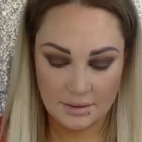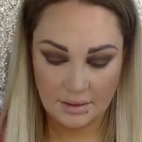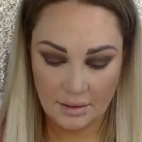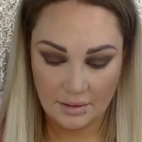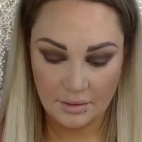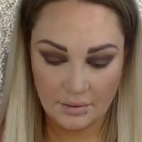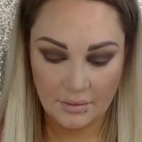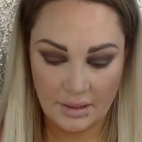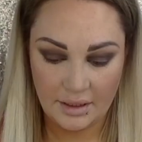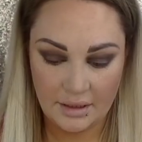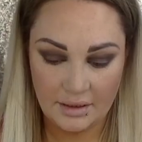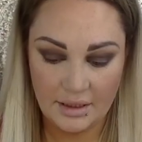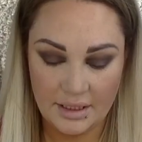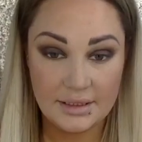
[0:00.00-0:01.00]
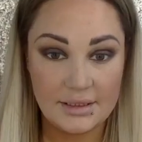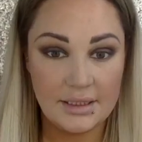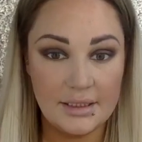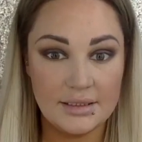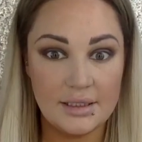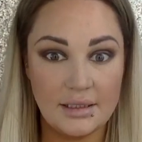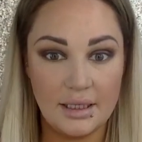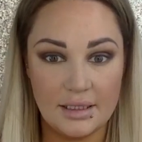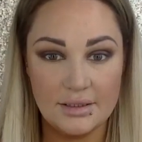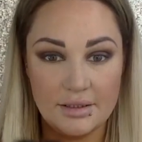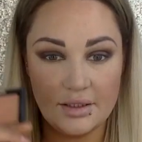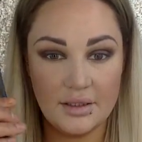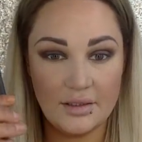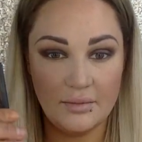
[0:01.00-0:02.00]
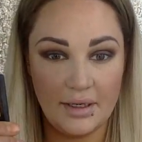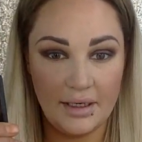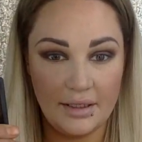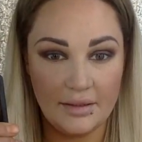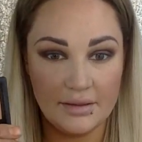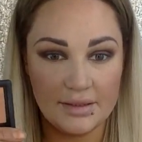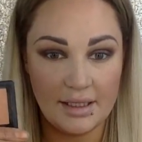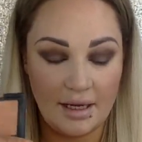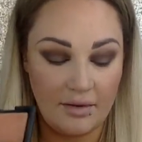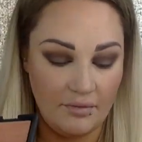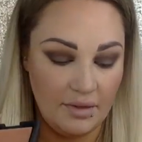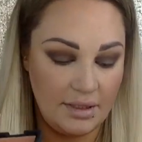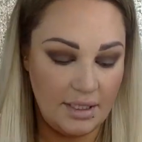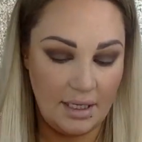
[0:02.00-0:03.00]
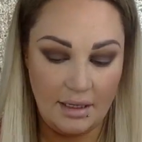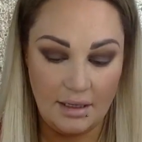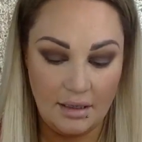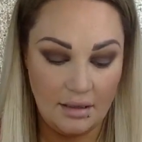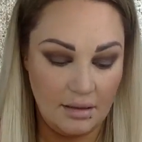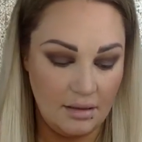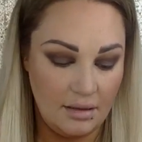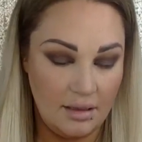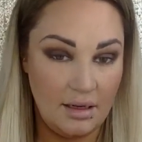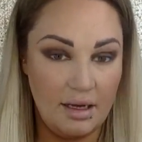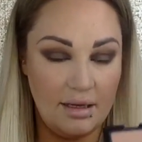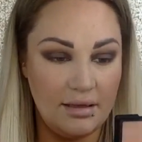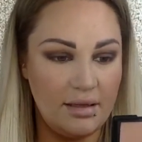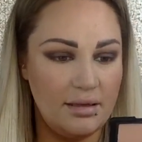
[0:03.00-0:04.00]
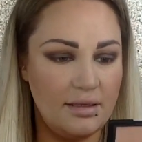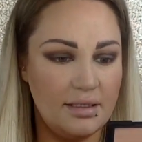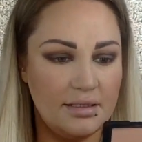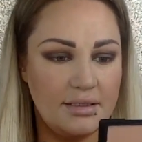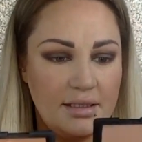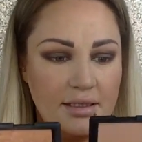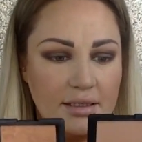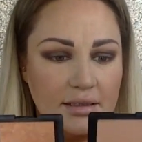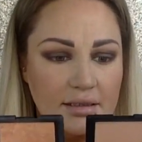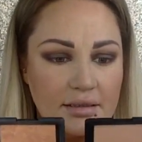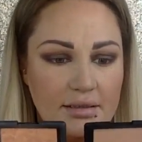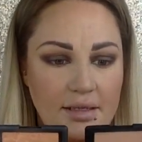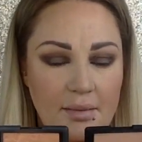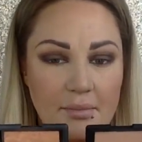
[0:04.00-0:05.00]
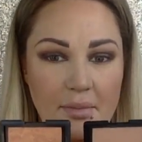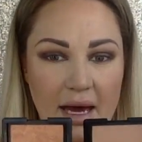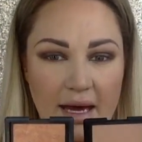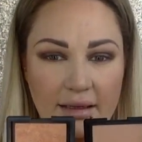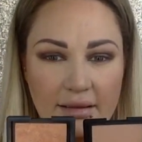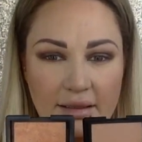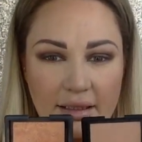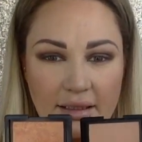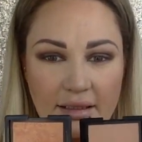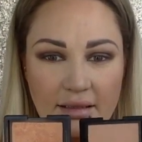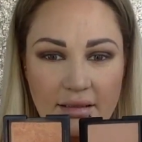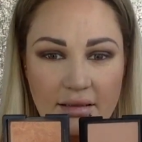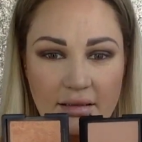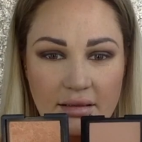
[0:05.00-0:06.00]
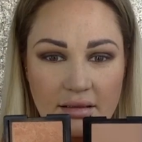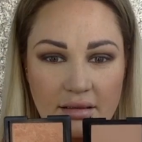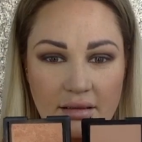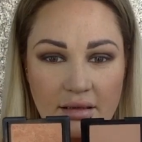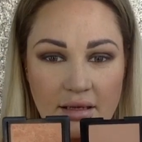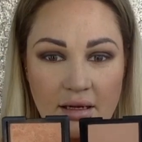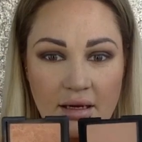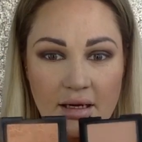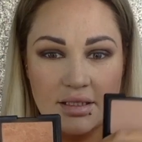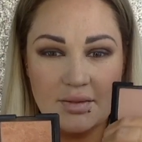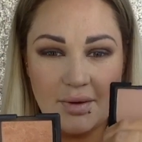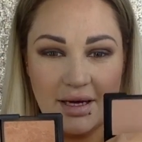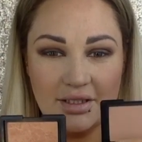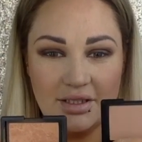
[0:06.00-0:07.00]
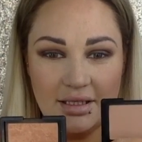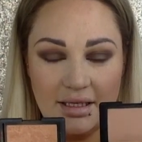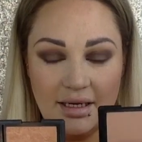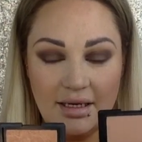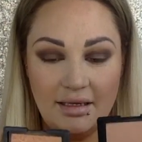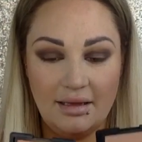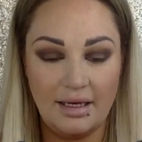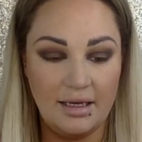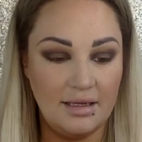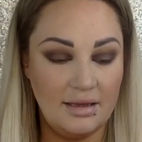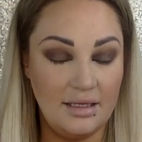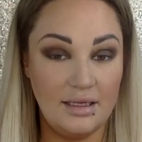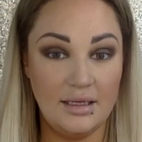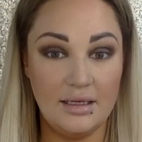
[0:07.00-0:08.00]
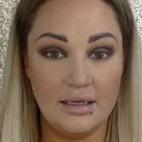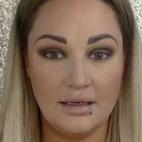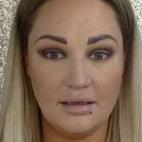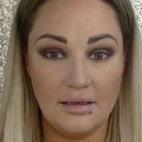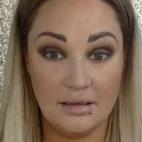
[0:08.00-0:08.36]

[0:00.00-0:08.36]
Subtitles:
So this is Lustre, the one I use like every day. And then this is Madly. So I actually think I like the